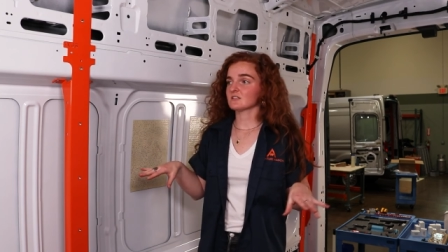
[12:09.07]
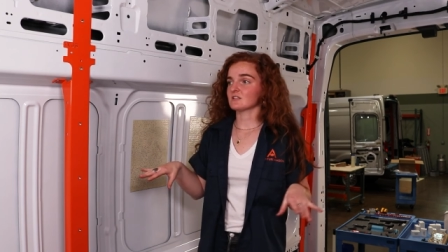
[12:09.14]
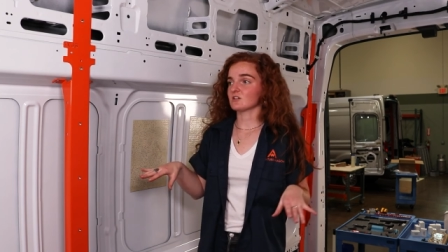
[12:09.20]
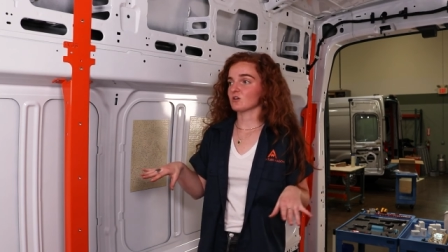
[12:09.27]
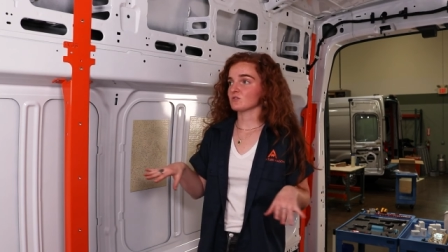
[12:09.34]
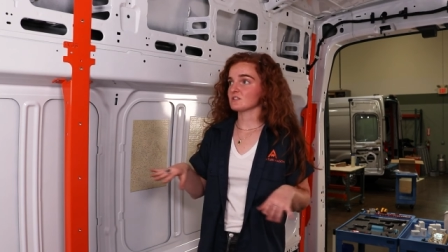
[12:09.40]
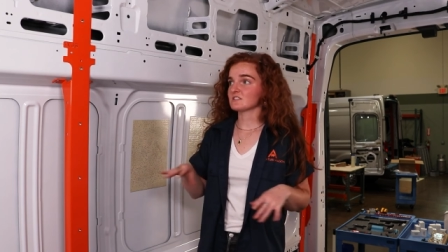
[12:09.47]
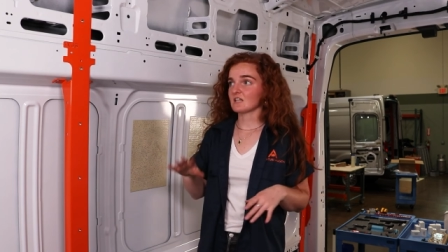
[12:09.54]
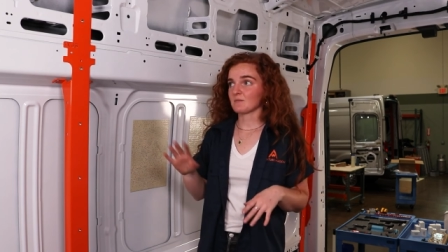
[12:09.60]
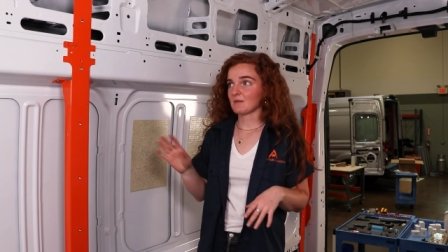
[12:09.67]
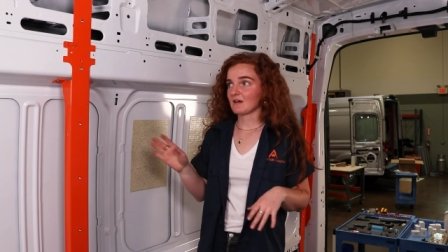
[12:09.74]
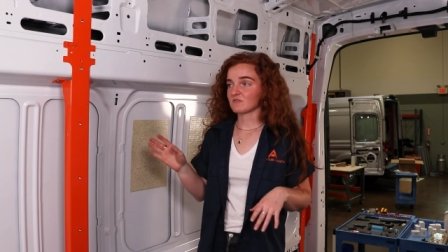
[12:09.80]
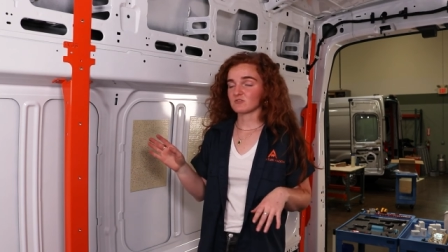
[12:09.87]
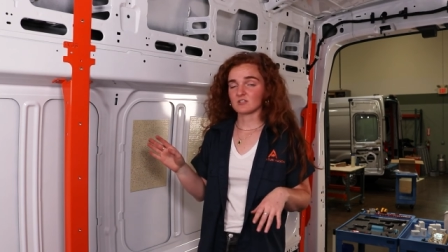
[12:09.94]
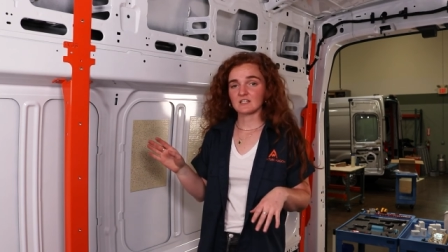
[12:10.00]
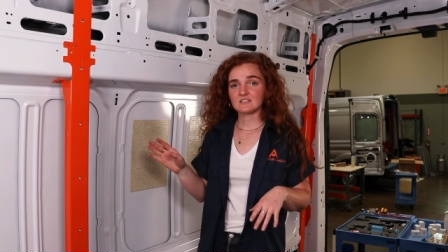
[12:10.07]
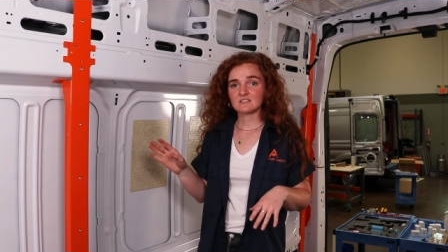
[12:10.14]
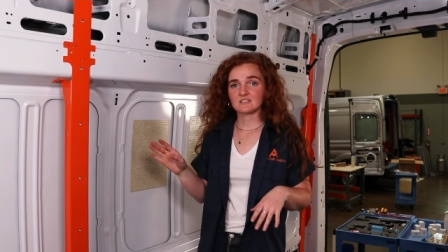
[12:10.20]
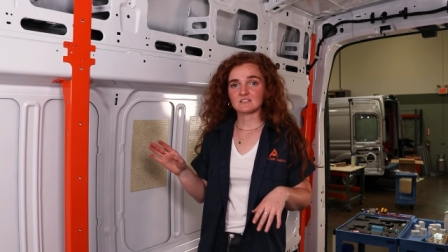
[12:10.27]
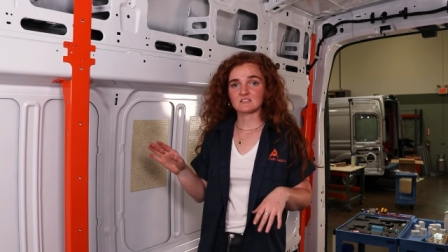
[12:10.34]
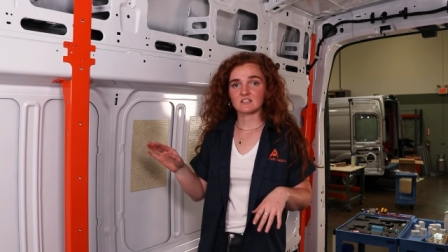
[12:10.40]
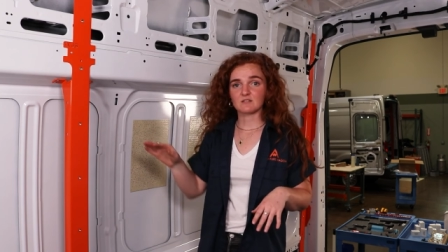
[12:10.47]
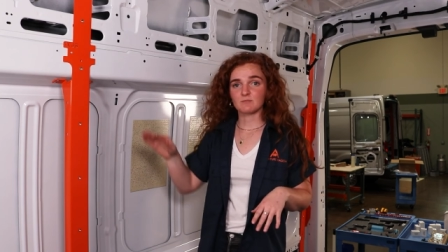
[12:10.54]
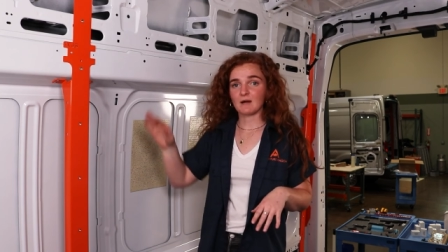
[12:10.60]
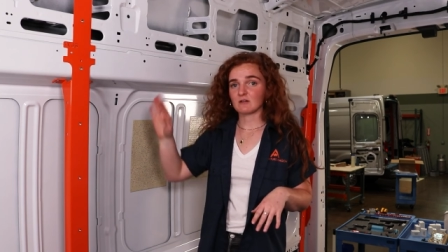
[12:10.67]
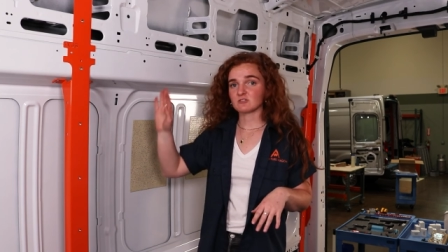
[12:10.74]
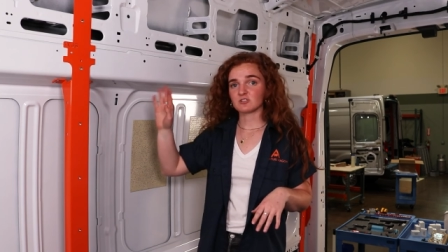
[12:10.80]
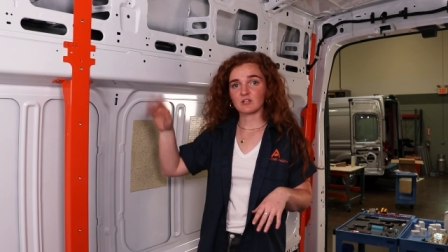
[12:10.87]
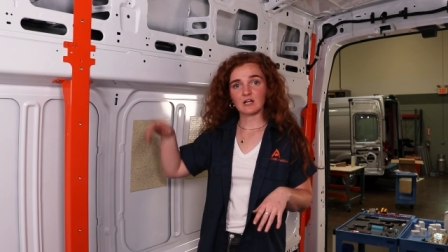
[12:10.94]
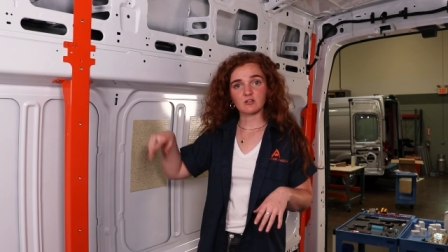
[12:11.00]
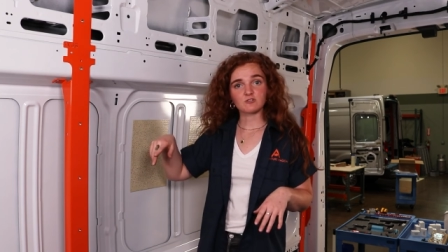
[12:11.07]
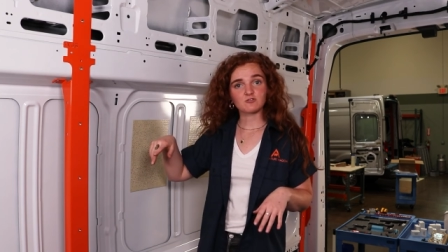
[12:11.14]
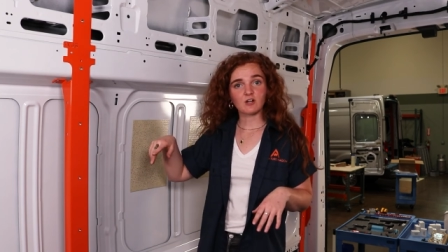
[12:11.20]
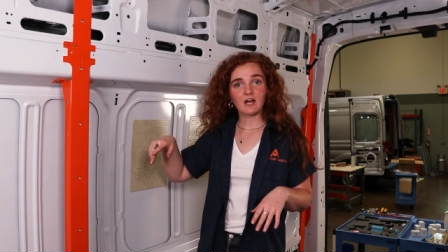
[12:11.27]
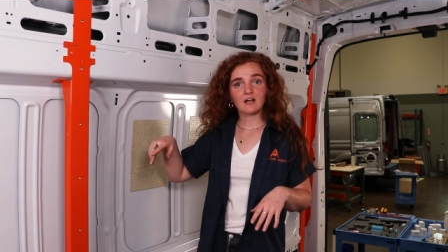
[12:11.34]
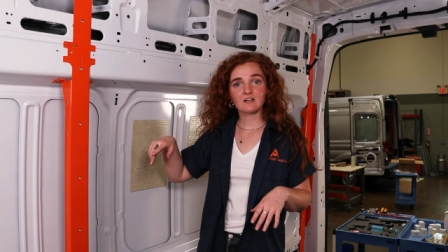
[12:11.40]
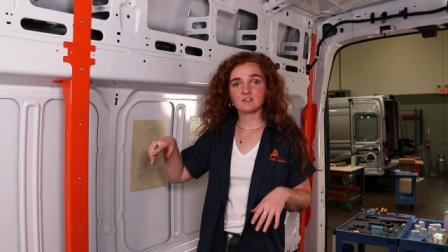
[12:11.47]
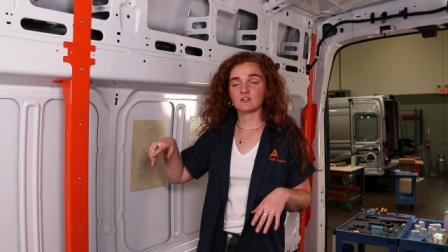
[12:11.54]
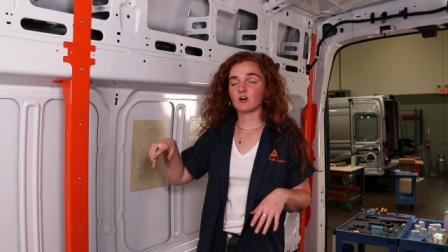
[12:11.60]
The only step after this is to mount your L-track.